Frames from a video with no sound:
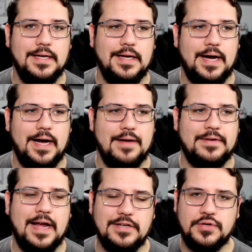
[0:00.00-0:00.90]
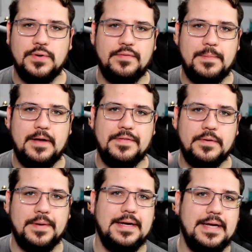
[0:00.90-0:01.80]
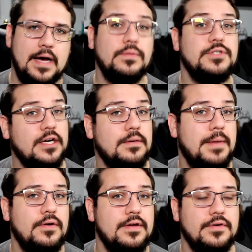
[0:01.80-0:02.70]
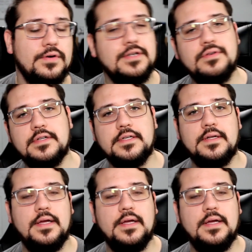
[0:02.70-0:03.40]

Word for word: Uh, I've got two of them out there right now. Check them out if you're interested.